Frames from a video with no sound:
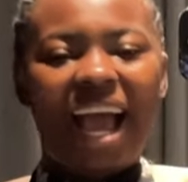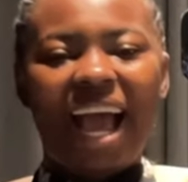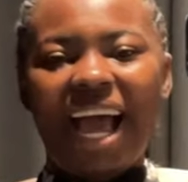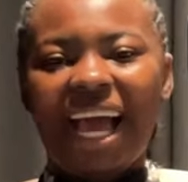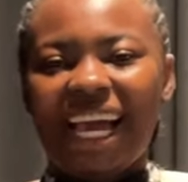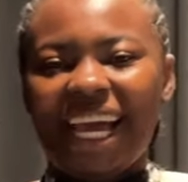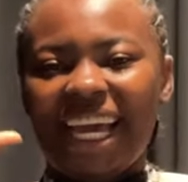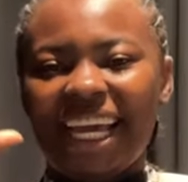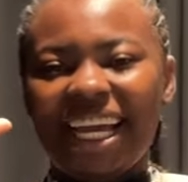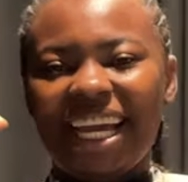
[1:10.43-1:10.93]

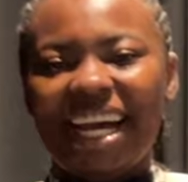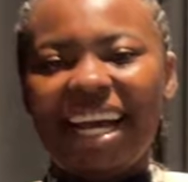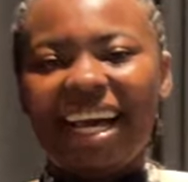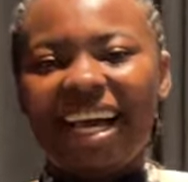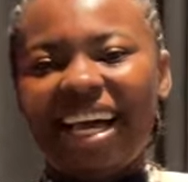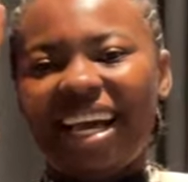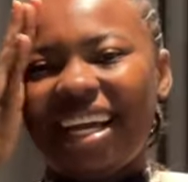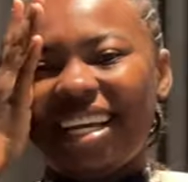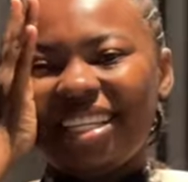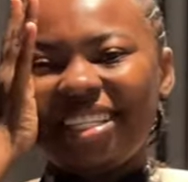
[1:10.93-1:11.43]
Hi
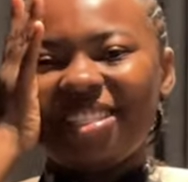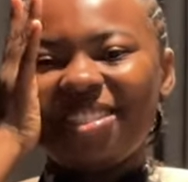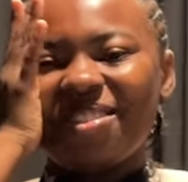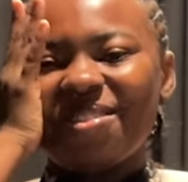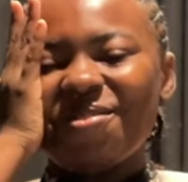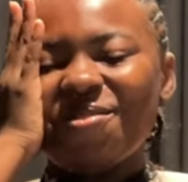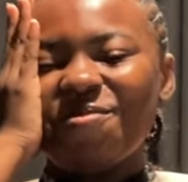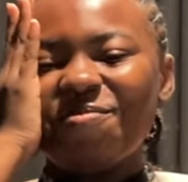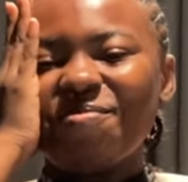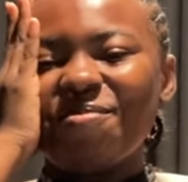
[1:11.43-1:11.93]
guys,
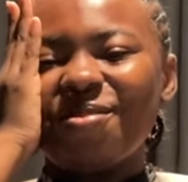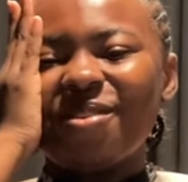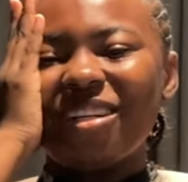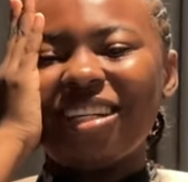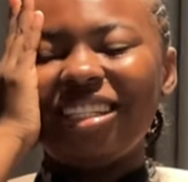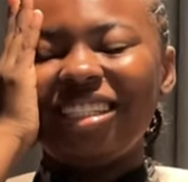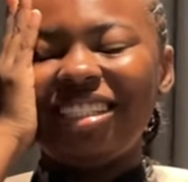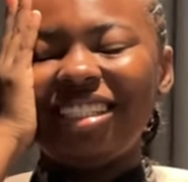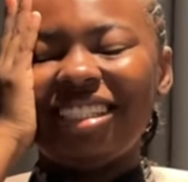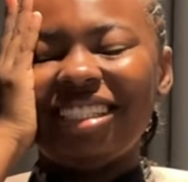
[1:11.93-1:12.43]
good
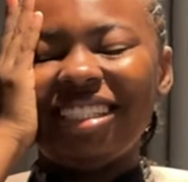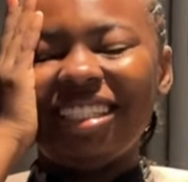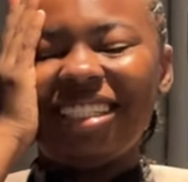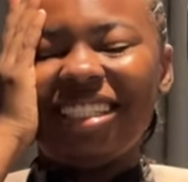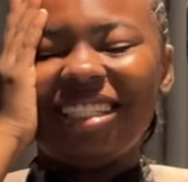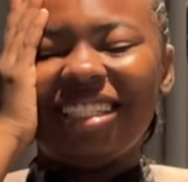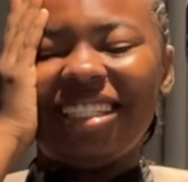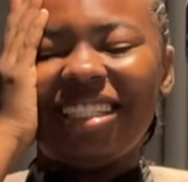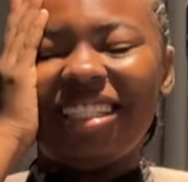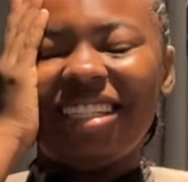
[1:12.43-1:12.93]

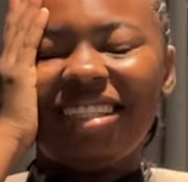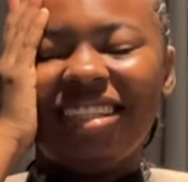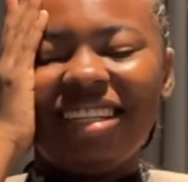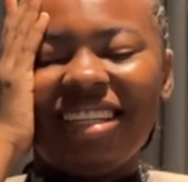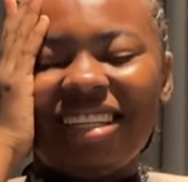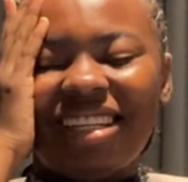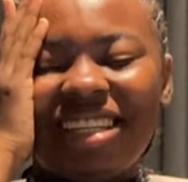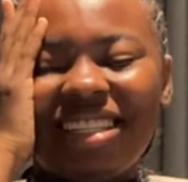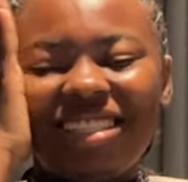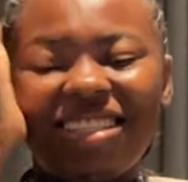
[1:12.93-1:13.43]
morning.
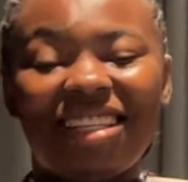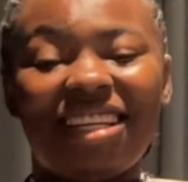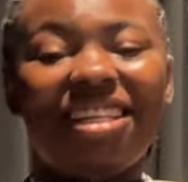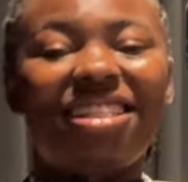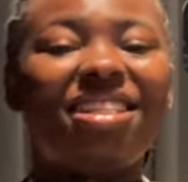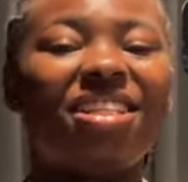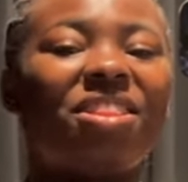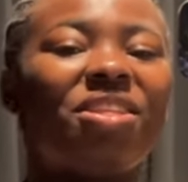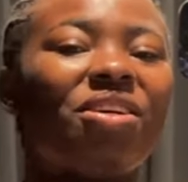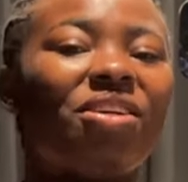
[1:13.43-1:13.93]
Today is
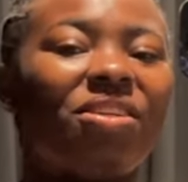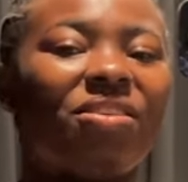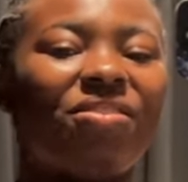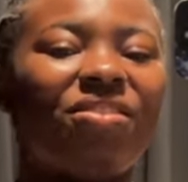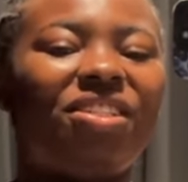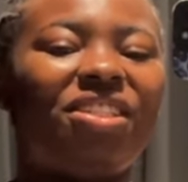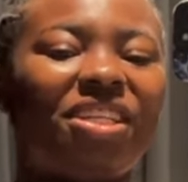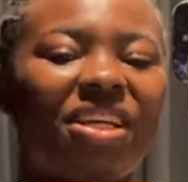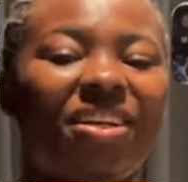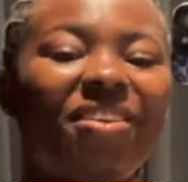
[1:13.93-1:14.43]
the 3rd of
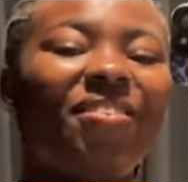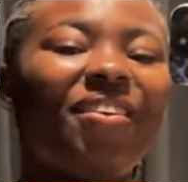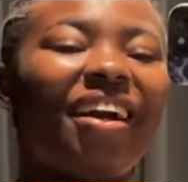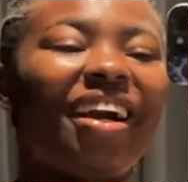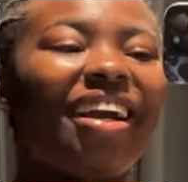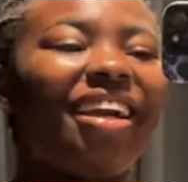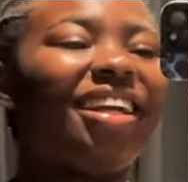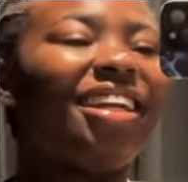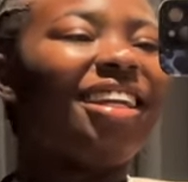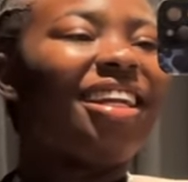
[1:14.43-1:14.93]

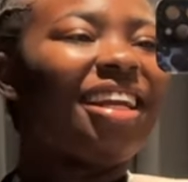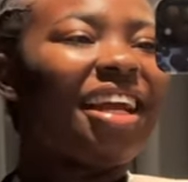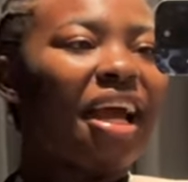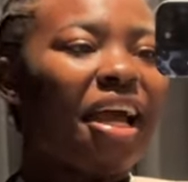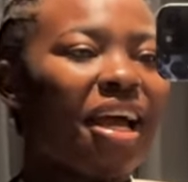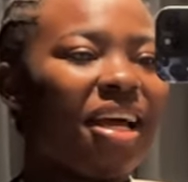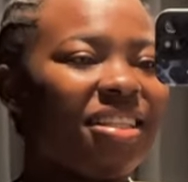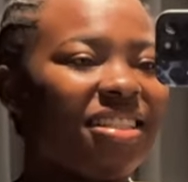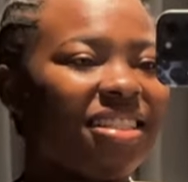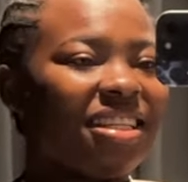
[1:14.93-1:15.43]
January
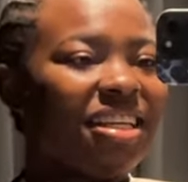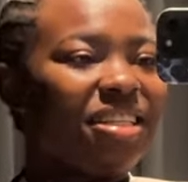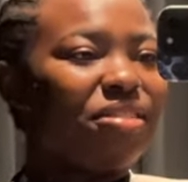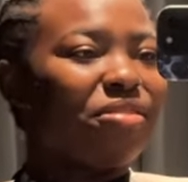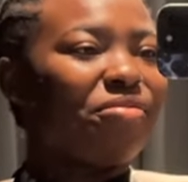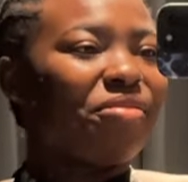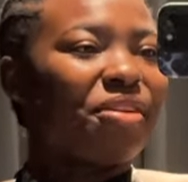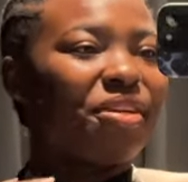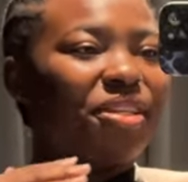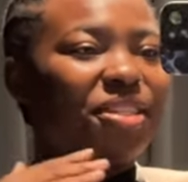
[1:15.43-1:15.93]
and today is a
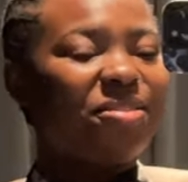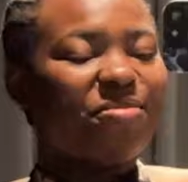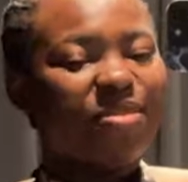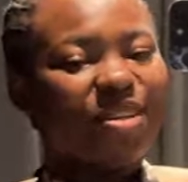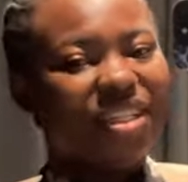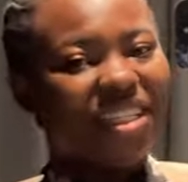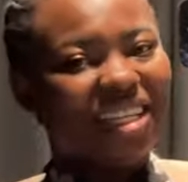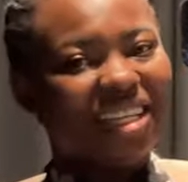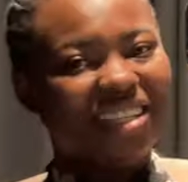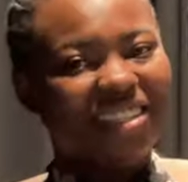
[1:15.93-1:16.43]
very
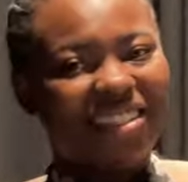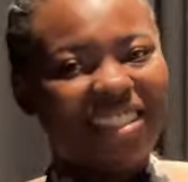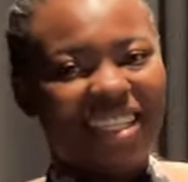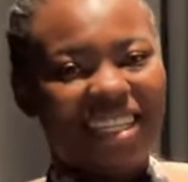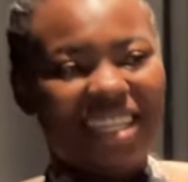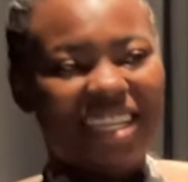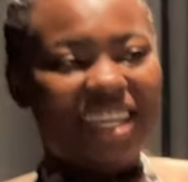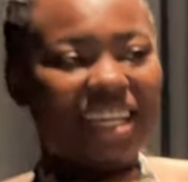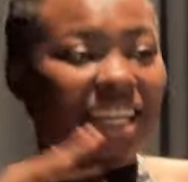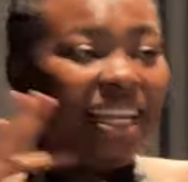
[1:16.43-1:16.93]
special
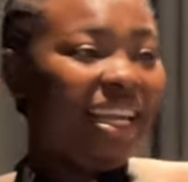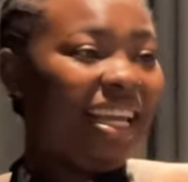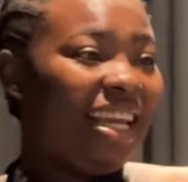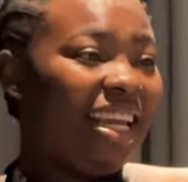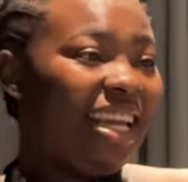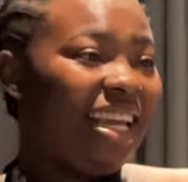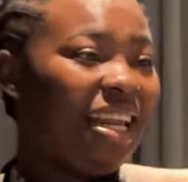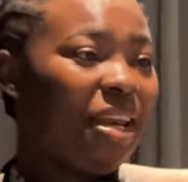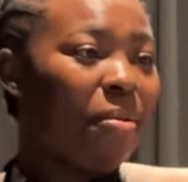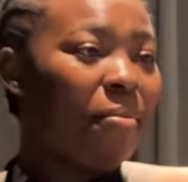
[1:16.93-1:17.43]
day
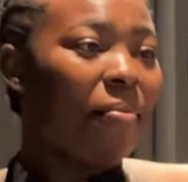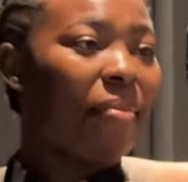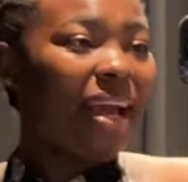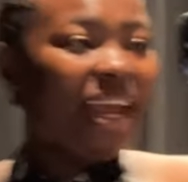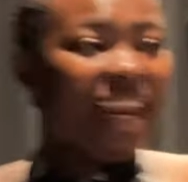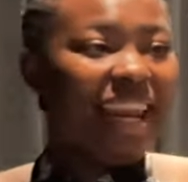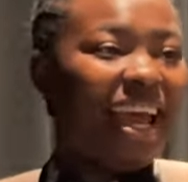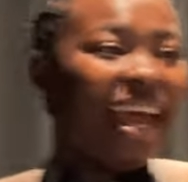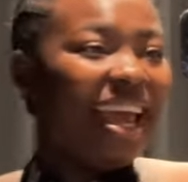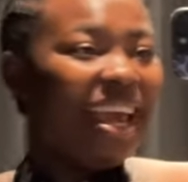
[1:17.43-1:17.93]
in my
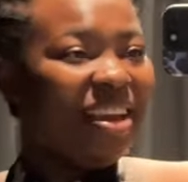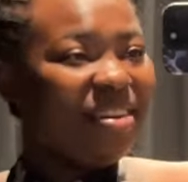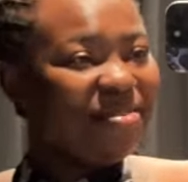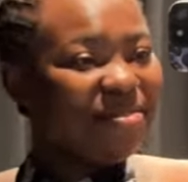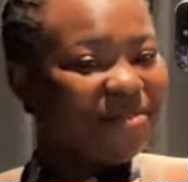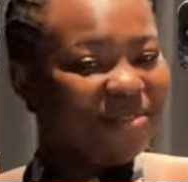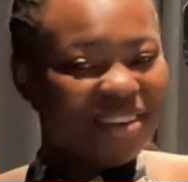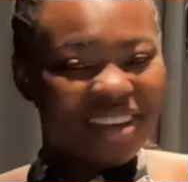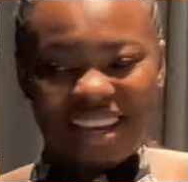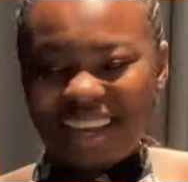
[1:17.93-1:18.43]

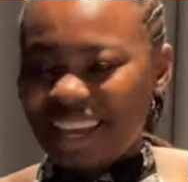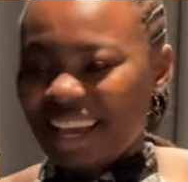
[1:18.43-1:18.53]
life.